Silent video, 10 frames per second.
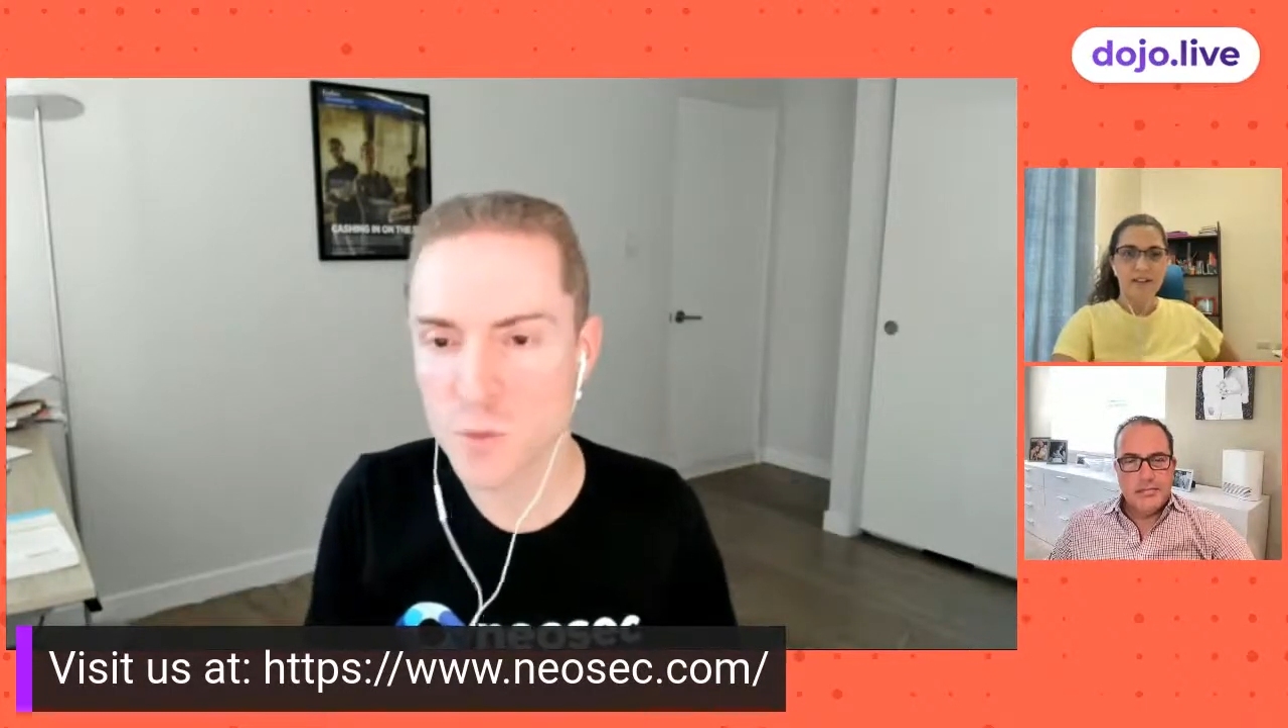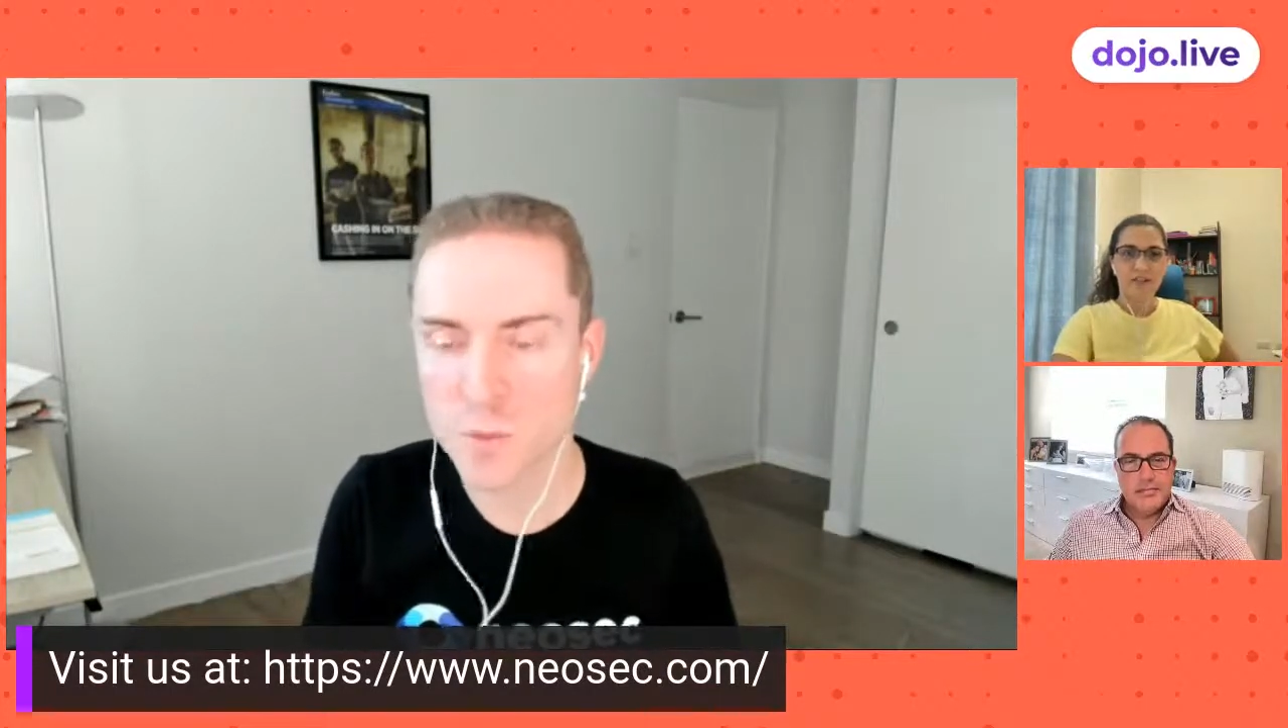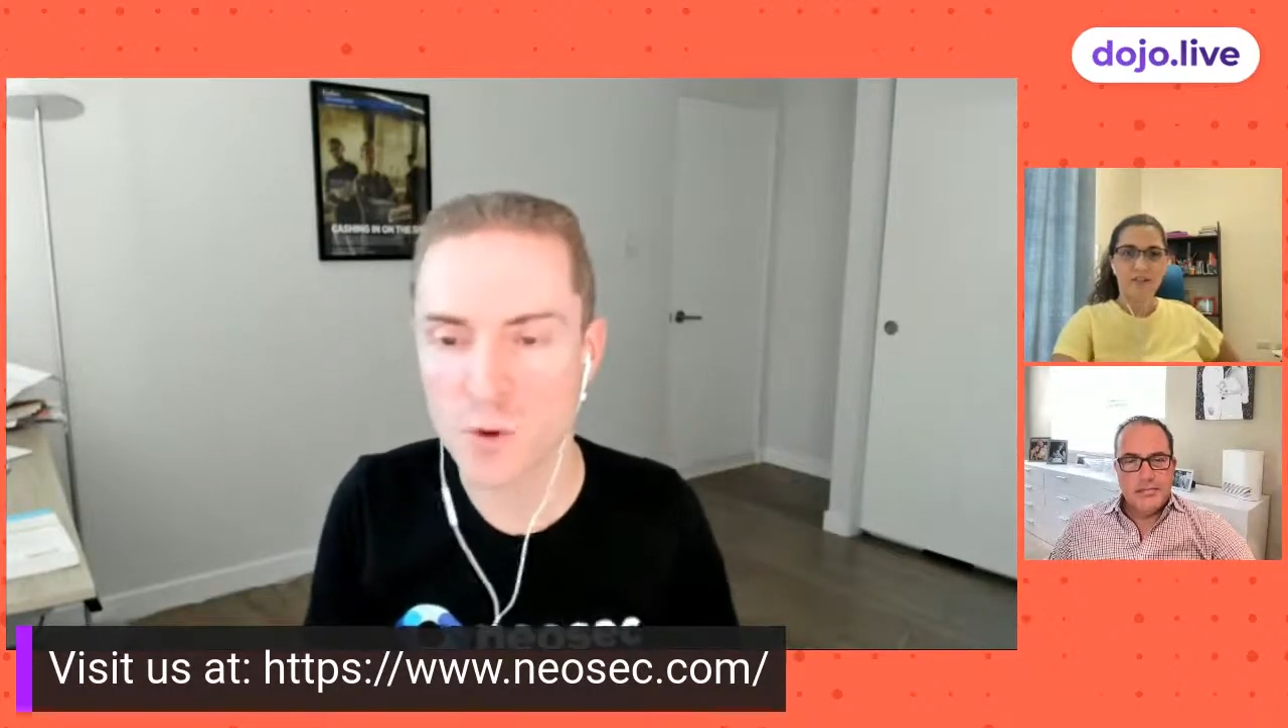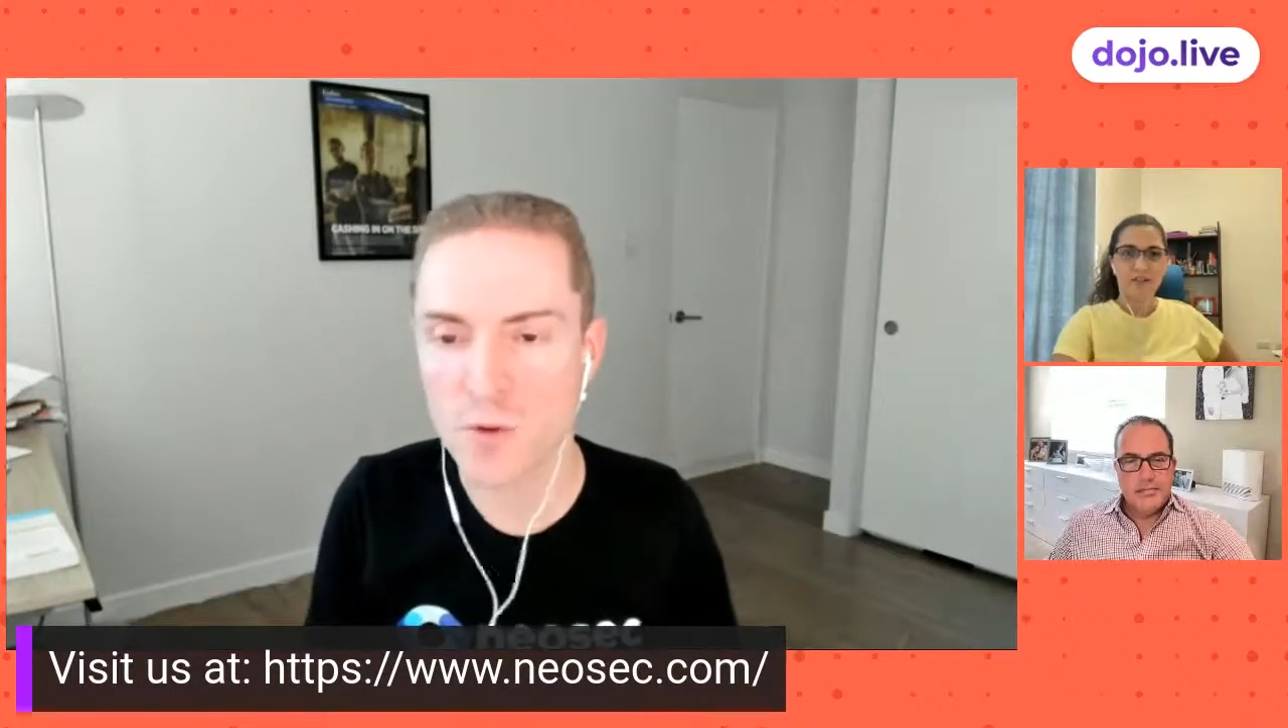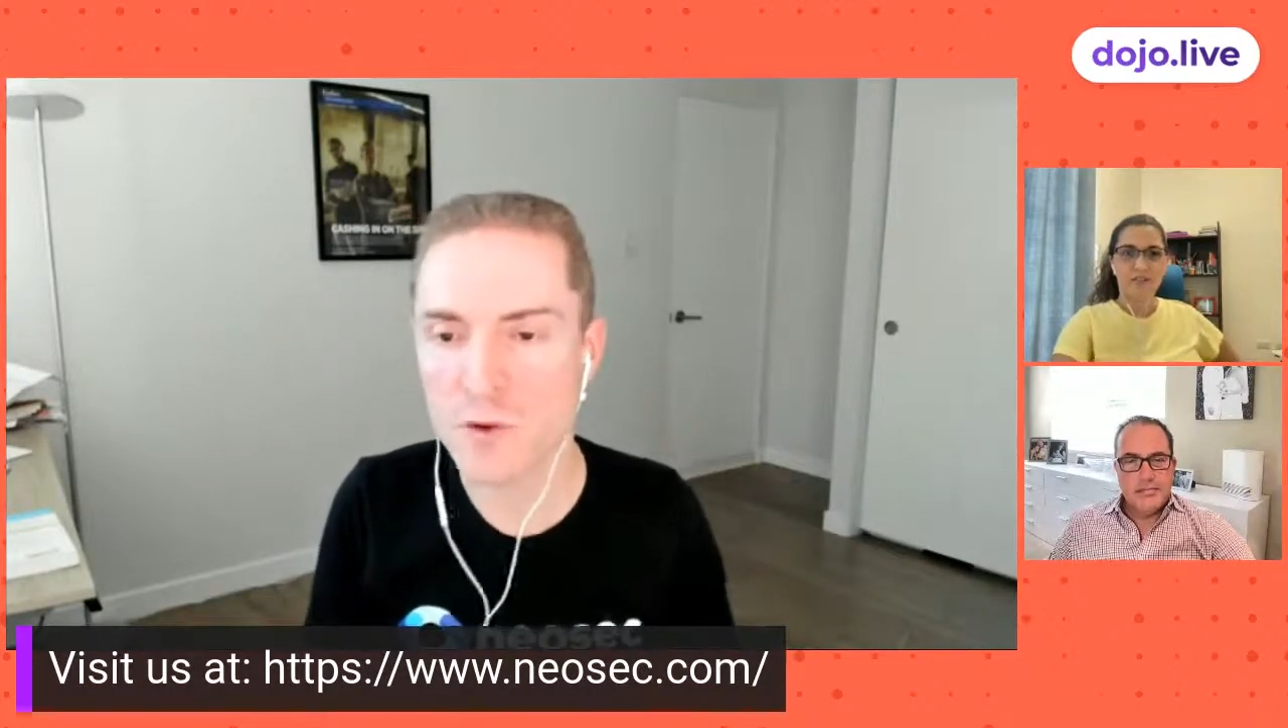
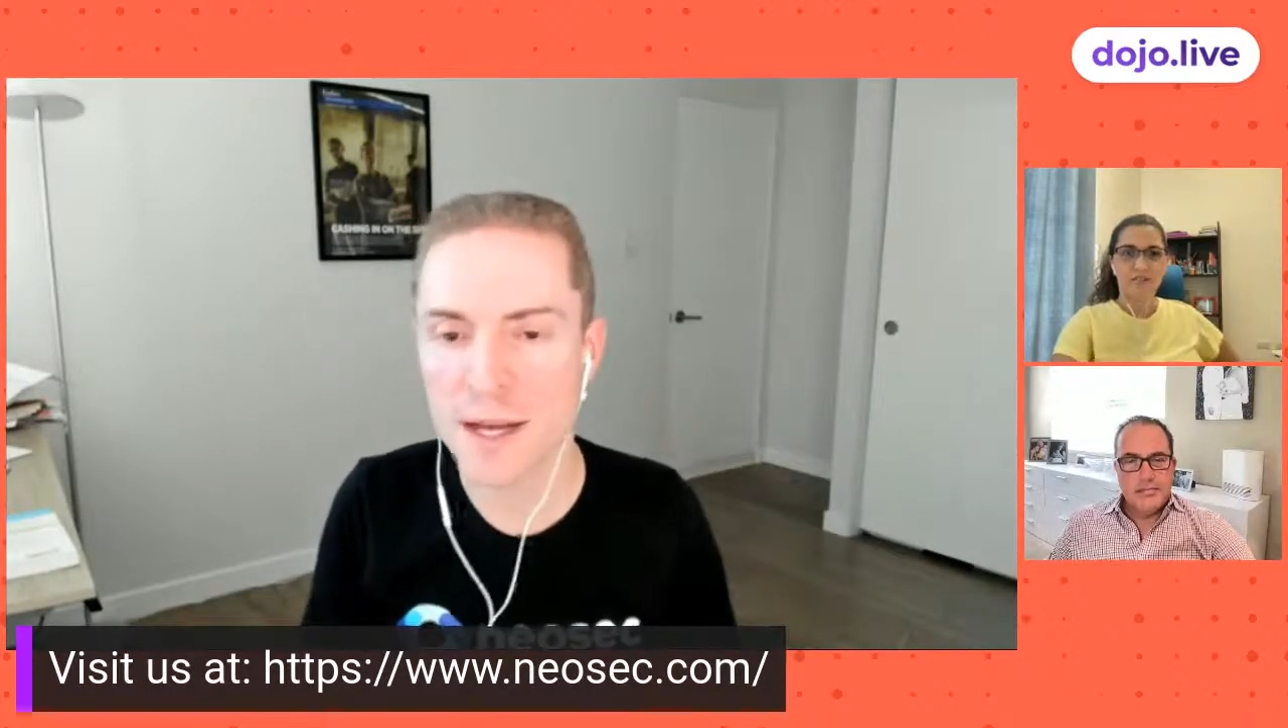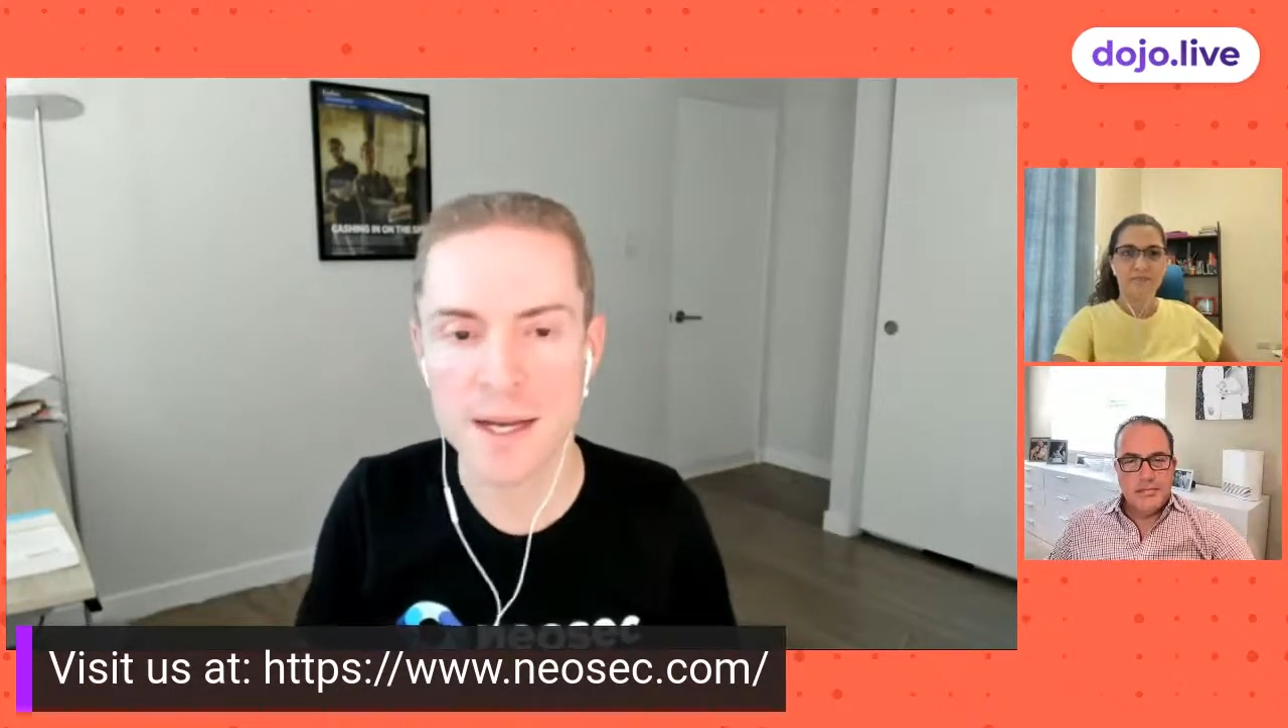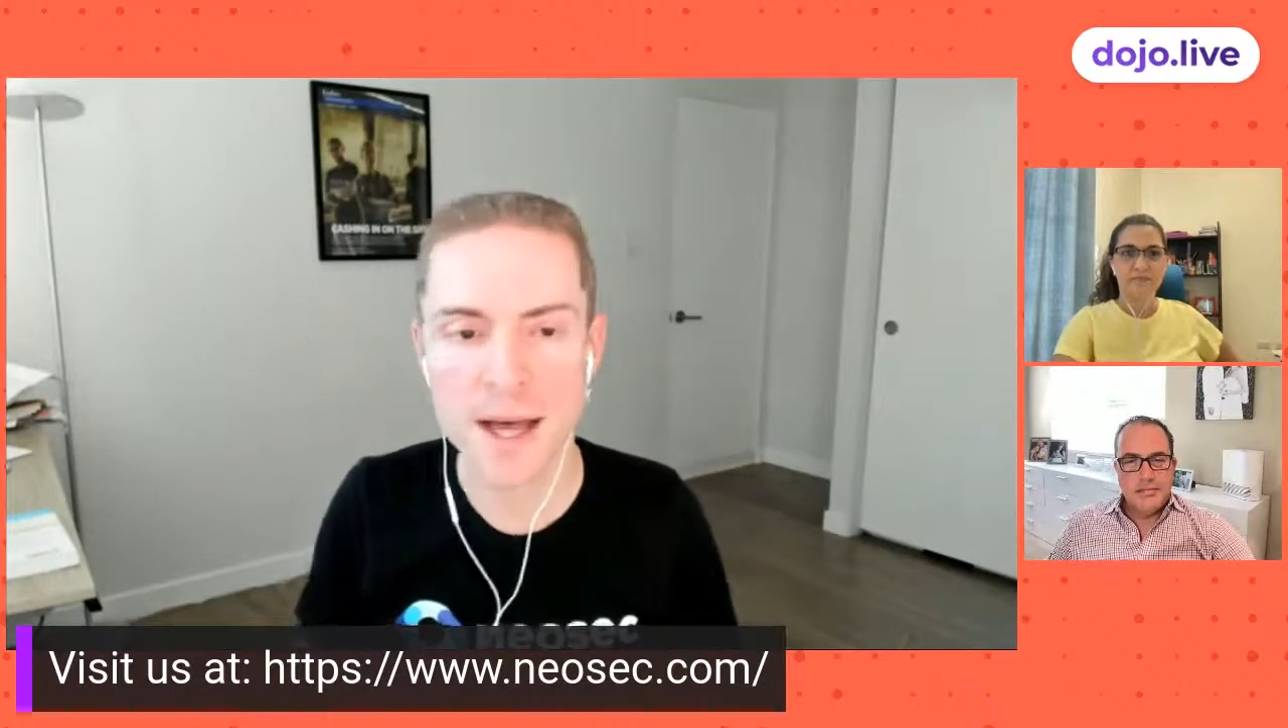profile and